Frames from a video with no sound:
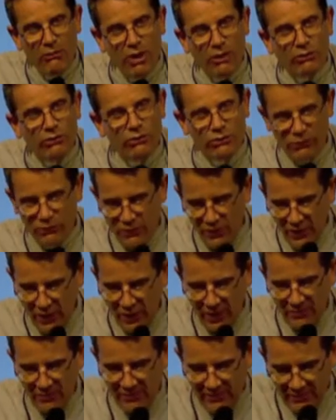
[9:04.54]
want to
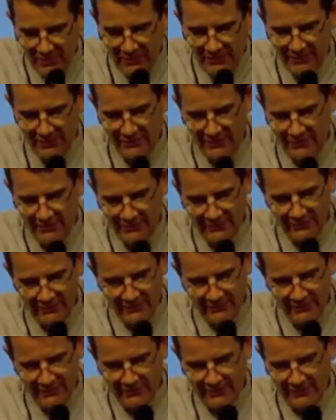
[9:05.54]
come?"
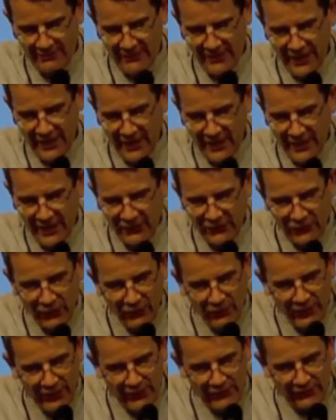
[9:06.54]

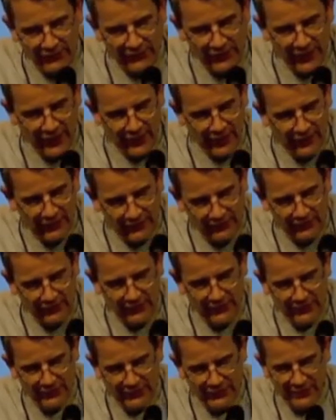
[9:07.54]
So he
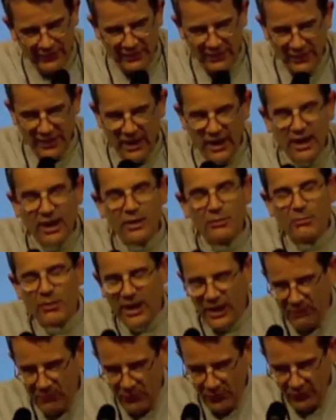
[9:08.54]
says,
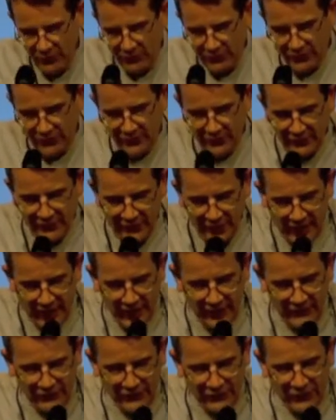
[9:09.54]
"My mother
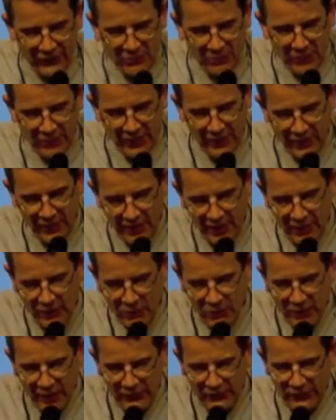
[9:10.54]
asked me
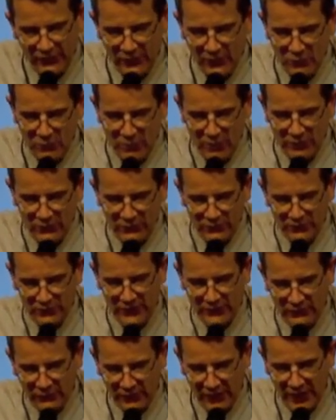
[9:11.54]
what I
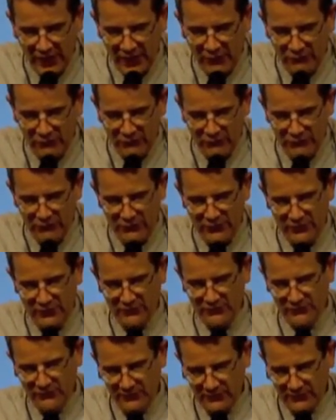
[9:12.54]
wanted as a gift.